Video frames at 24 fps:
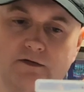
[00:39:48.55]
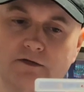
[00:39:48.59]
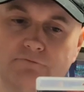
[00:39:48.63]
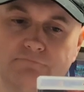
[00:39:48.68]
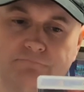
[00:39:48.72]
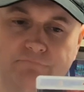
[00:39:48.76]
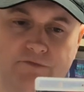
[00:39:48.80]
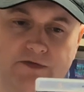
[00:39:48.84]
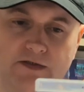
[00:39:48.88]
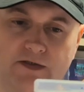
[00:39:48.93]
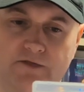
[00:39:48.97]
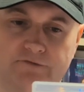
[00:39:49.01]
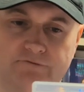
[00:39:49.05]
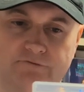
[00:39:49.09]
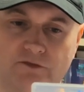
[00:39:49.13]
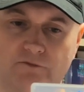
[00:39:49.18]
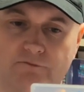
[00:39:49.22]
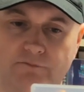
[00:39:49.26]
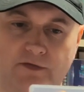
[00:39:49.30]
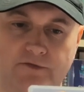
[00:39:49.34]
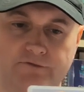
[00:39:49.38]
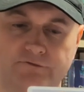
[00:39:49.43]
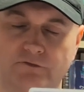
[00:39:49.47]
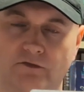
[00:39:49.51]
Fear isn't the
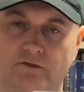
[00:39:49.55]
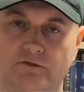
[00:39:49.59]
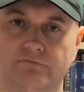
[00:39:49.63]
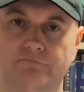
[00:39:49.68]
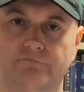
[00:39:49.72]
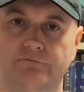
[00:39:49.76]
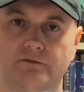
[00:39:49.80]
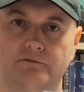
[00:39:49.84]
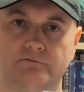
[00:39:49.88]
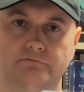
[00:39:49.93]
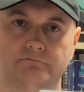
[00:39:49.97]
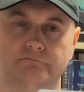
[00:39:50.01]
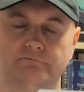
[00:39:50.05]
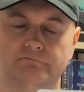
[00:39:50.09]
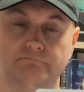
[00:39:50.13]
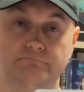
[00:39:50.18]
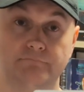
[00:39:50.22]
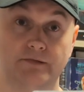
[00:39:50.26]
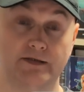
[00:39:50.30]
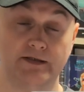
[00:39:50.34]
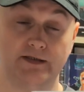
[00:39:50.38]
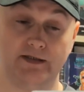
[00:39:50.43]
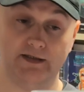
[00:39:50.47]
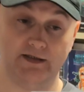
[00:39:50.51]
best horror film
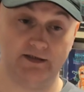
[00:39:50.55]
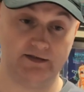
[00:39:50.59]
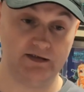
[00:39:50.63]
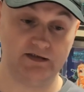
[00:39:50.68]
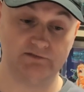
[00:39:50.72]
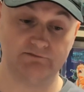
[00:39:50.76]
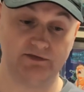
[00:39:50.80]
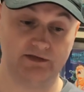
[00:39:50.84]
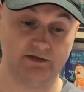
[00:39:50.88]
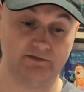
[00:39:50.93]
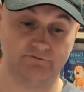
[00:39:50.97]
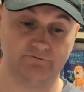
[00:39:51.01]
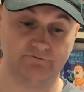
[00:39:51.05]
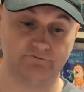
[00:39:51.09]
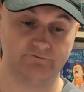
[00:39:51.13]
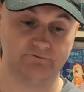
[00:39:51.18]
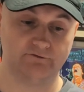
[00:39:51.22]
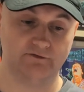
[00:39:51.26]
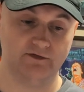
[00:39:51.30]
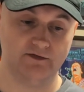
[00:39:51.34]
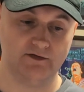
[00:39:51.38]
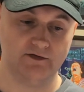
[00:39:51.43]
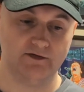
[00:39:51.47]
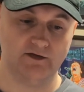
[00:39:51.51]
by any means,
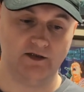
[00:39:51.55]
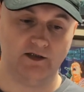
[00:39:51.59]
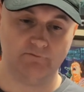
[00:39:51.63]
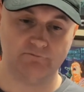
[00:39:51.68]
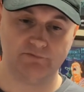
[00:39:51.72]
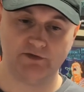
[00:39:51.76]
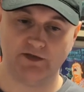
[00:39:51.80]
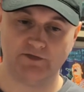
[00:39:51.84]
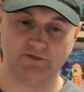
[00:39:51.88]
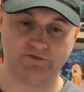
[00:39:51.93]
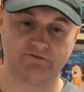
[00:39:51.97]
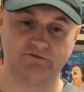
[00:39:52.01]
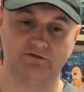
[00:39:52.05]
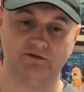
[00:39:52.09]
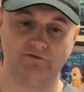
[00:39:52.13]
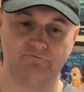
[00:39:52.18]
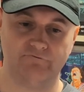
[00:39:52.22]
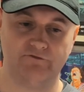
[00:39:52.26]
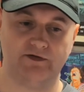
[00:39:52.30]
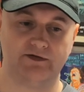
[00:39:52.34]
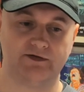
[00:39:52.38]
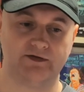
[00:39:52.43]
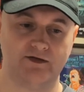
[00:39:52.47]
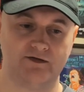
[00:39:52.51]
but I just
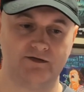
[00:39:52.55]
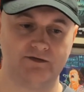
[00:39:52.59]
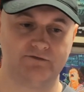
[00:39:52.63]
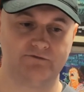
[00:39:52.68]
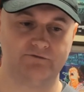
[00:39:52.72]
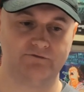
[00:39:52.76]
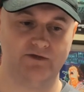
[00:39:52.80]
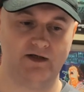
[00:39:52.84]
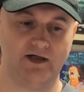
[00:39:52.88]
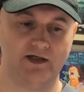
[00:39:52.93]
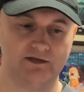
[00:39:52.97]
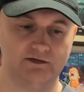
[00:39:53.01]
love that character.